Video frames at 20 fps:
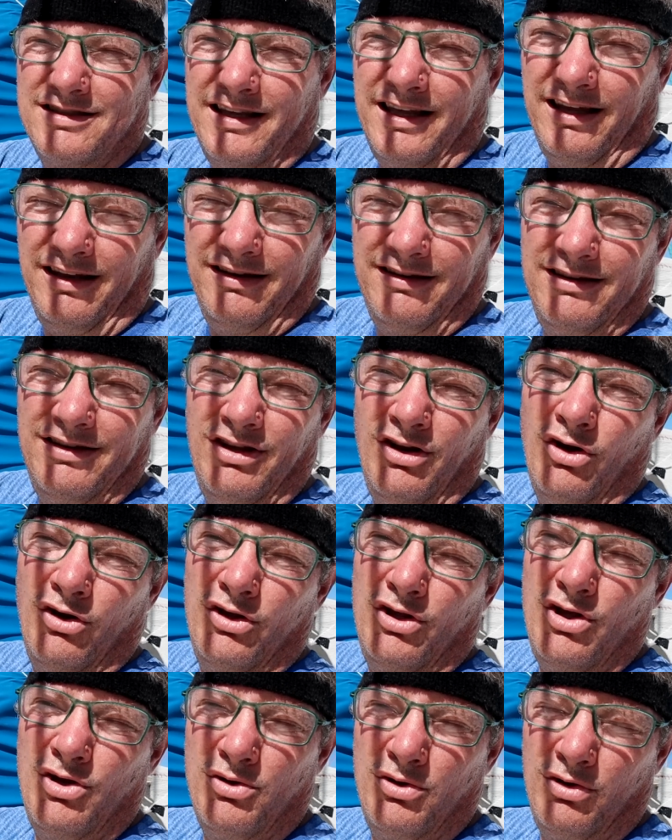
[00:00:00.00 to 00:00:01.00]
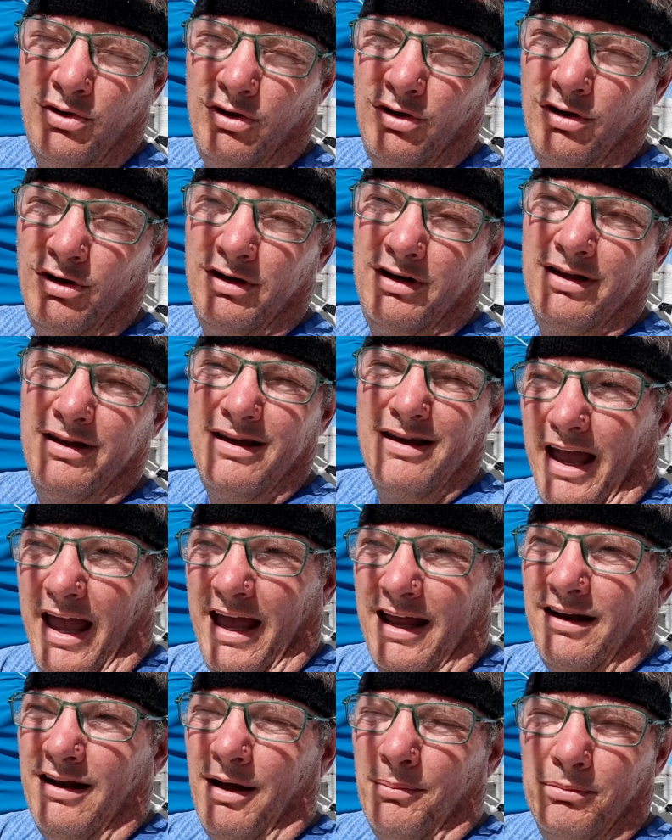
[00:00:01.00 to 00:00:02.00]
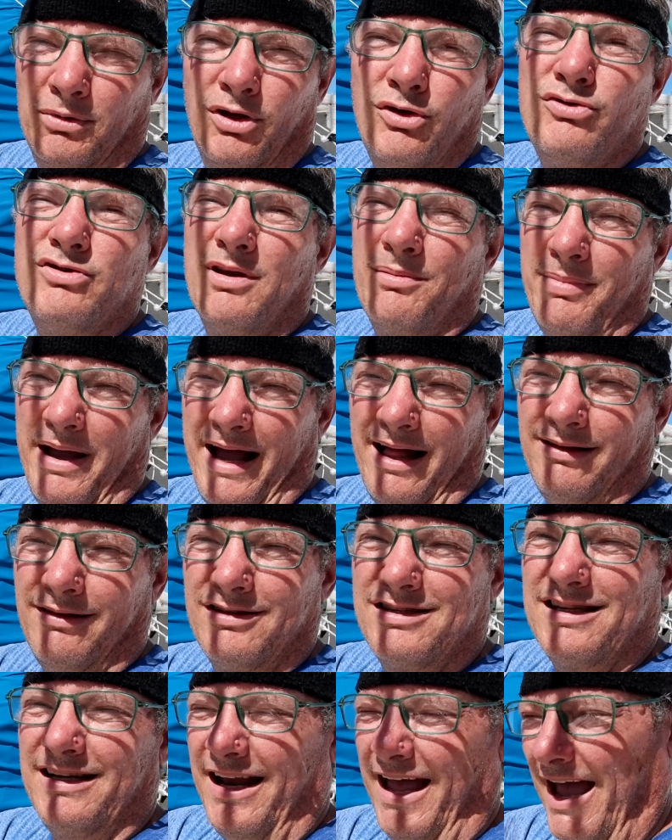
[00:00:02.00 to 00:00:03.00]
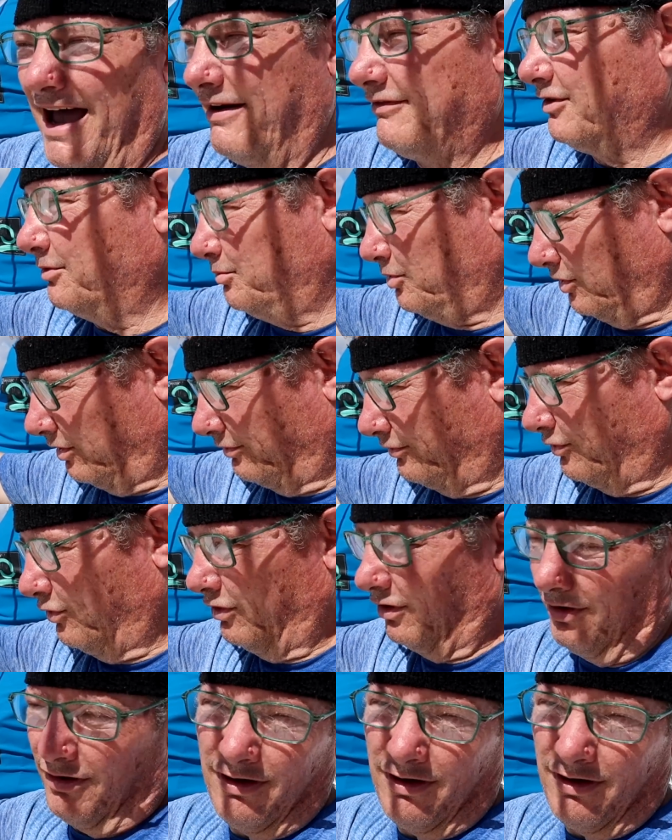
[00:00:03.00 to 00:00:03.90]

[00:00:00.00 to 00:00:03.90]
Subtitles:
that you could end up losing balance and have to put a foot